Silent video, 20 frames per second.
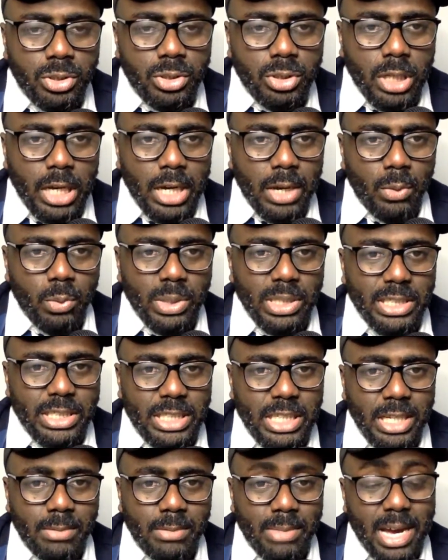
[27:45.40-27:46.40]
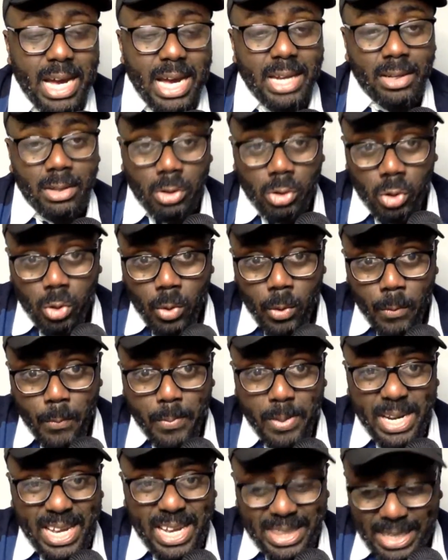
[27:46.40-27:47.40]
with the team, and
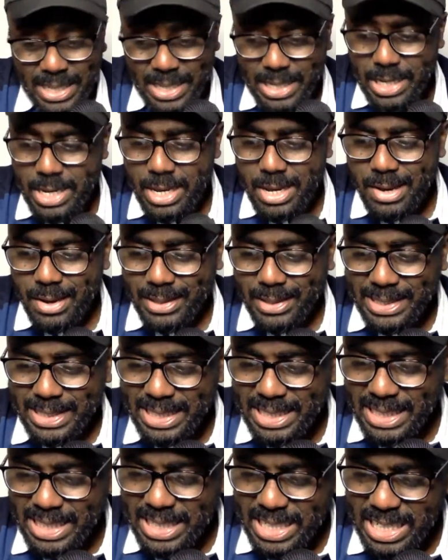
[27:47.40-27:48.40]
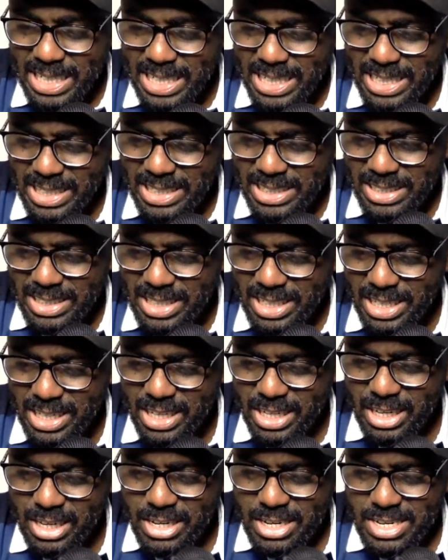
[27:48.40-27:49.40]
hopefully, because I think he
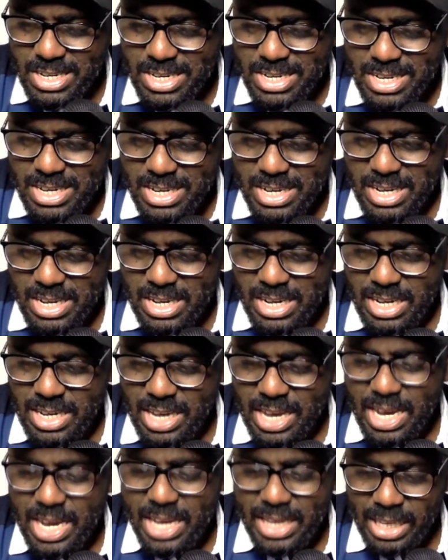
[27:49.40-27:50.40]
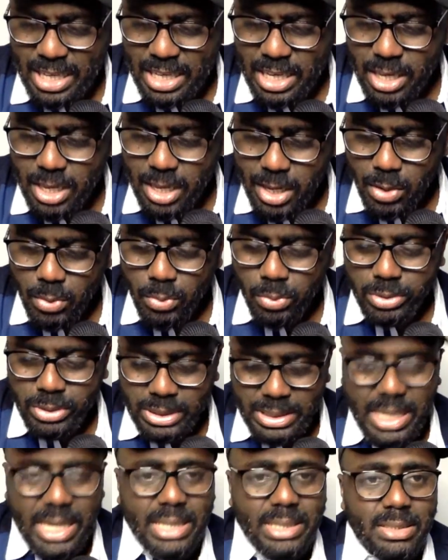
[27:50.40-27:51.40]
is I think he would
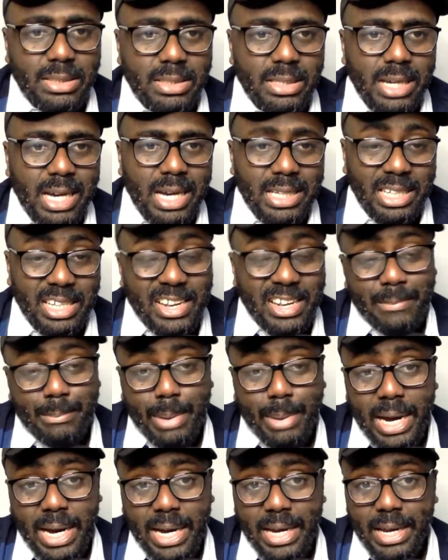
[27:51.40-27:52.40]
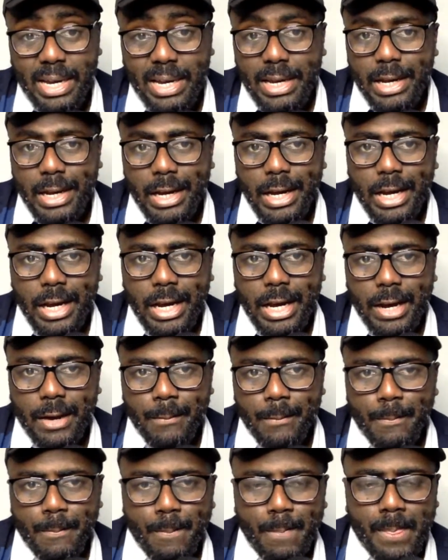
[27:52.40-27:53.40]
start at left back.
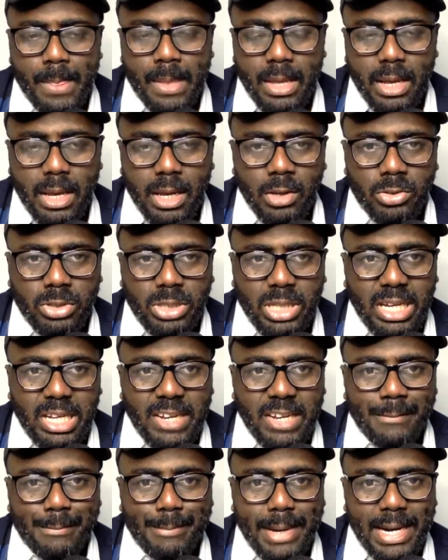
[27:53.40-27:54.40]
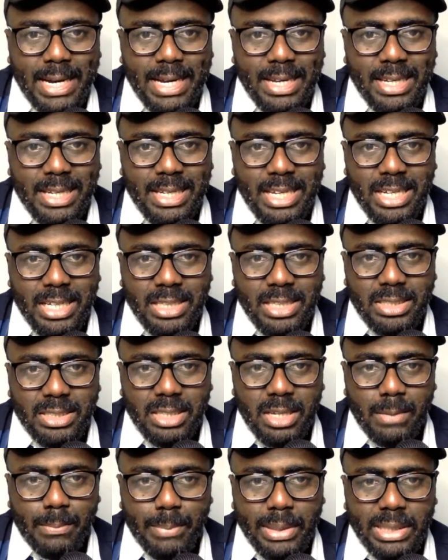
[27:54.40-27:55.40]
He will start at left back against
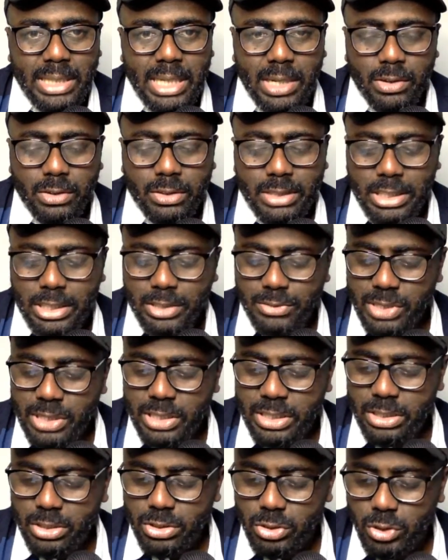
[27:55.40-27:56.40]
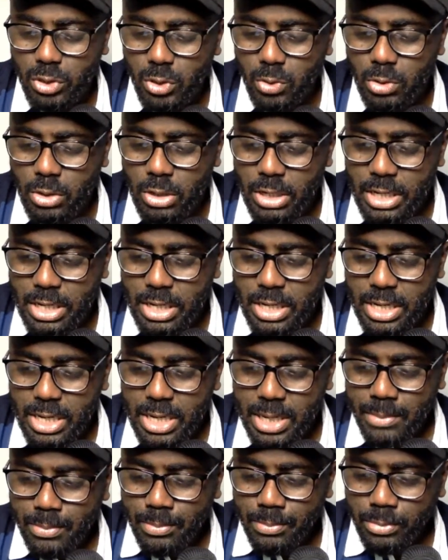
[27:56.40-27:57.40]
Panathinaikos in Greece. So
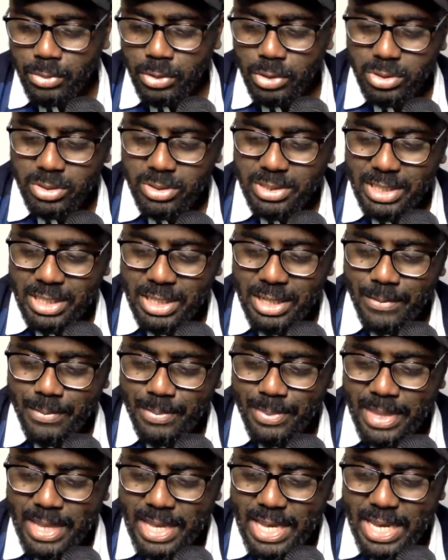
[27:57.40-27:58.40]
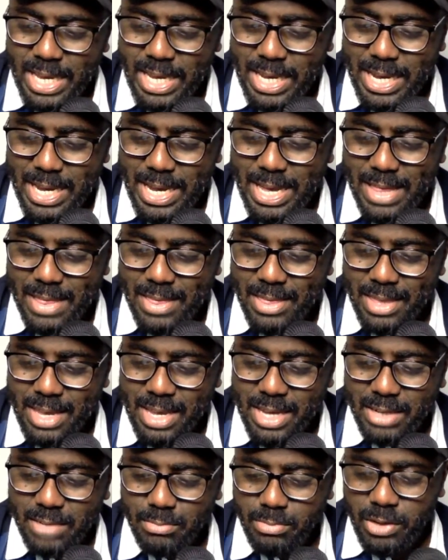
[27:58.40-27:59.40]
good to see him there. And
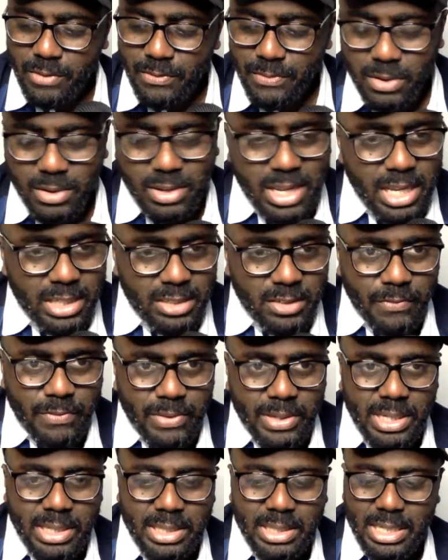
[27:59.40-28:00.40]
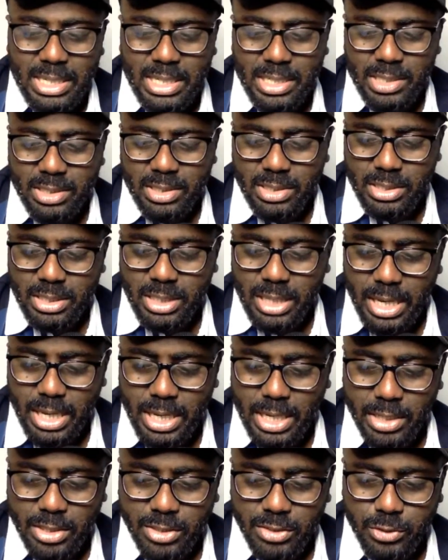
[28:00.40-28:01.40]
then in midfield, Enzo Fernandez,
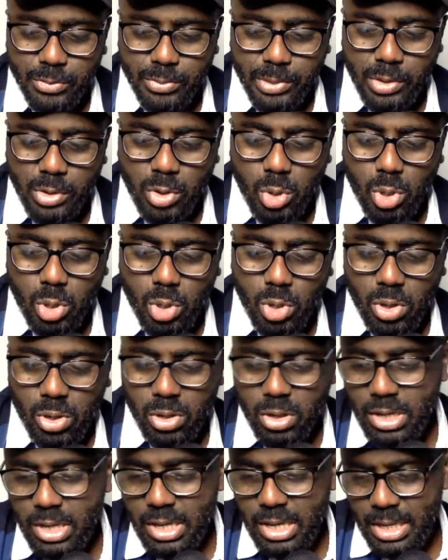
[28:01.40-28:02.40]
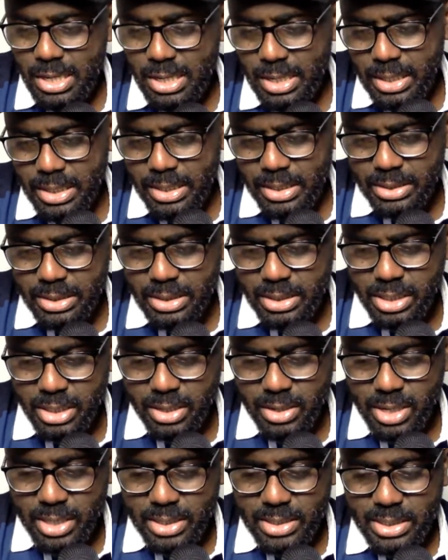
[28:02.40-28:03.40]
Kenan Gisby Hall, Cesare
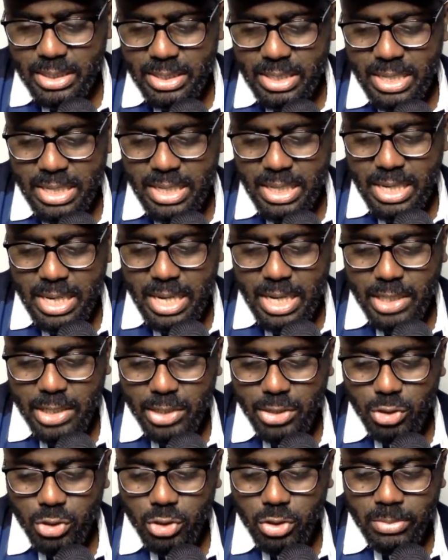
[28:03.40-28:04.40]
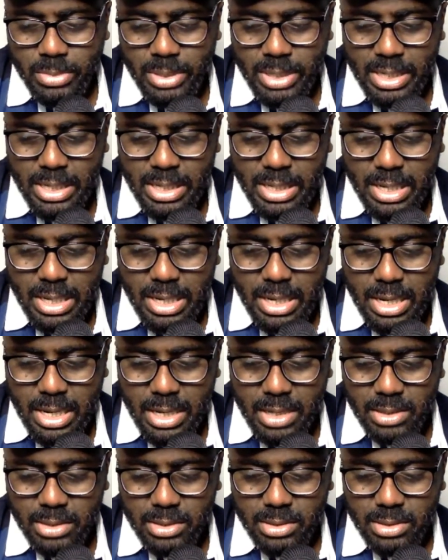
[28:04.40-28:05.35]
Casadei, Kani Chukwuemeka, and